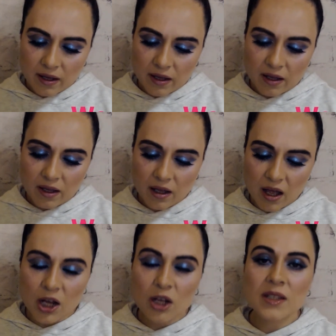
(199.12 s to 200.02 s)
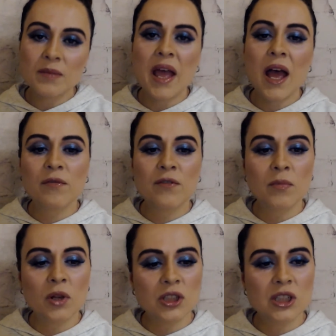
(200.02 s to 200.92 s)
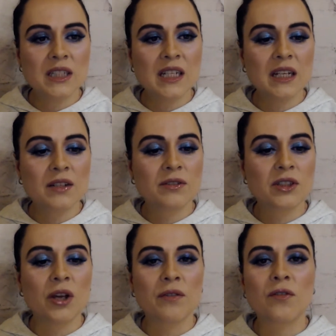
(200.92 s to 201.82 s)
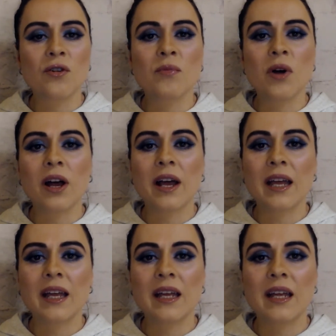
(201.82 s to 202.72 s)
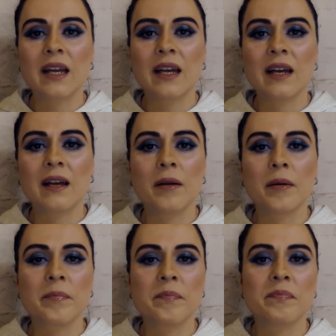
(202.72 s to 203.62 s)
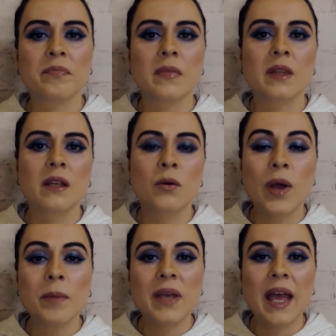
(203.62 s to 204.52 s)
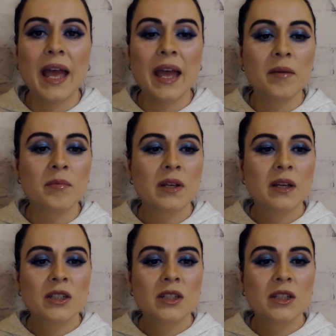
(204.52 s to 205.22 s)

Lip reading: I got some help from Logitech, so for my webcam.